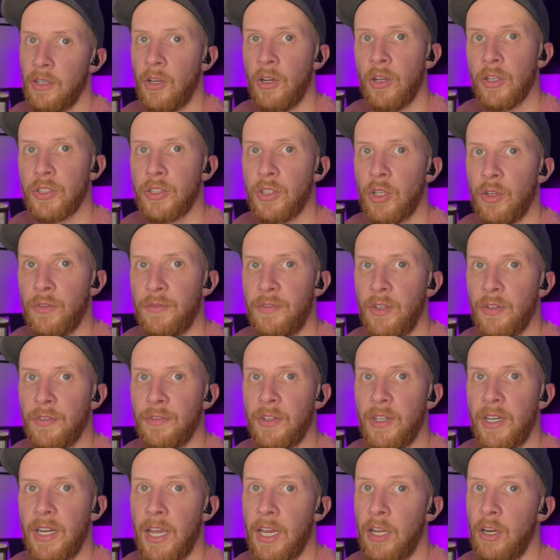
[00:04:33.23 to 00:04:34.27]
Also, feel
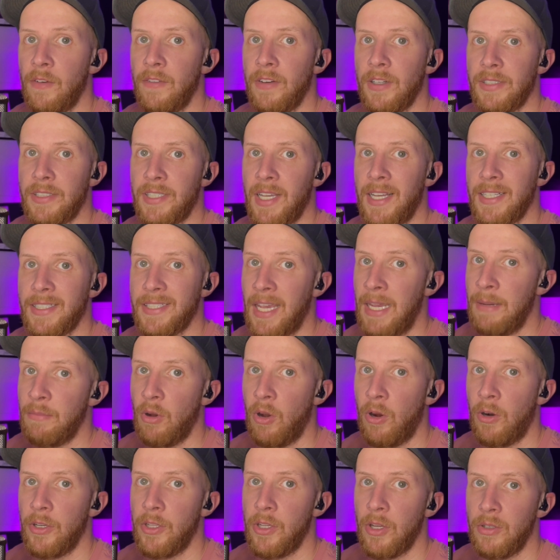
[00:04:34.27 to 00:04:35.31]
free to head over to
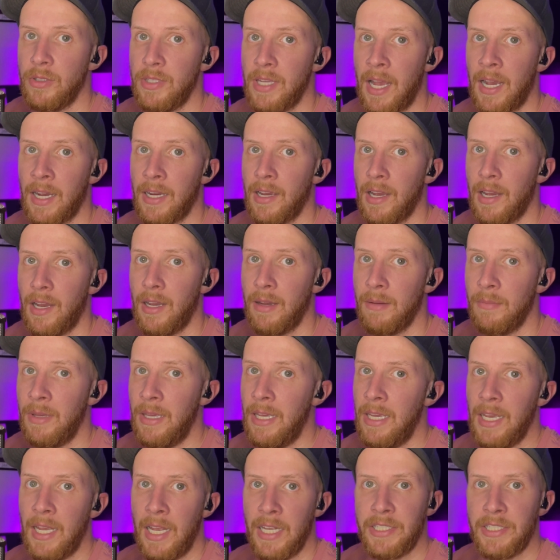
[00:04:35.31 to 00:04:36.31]
sandscapeaudio.com